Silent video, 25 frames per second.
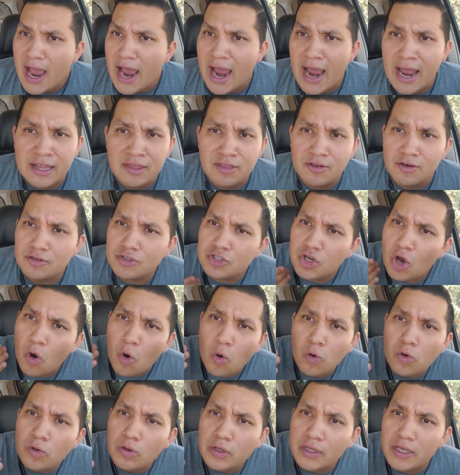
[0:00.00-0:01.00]
and they're
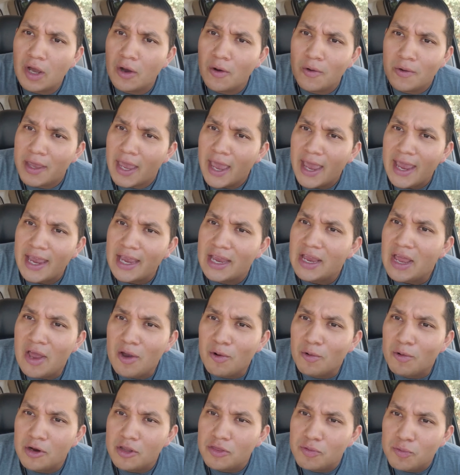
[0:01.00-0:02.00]
totally okay
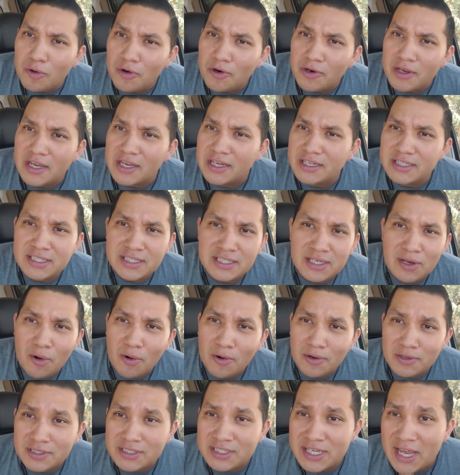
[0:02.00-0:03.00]
with working
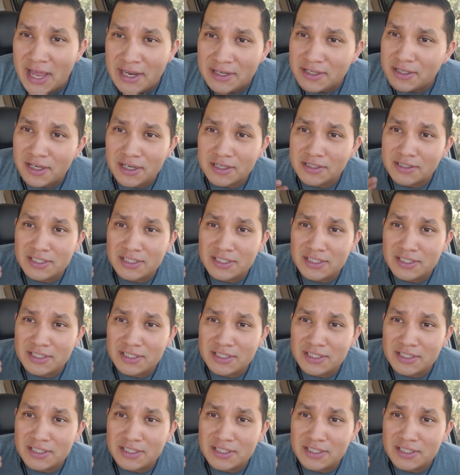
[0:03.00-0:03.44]
or 10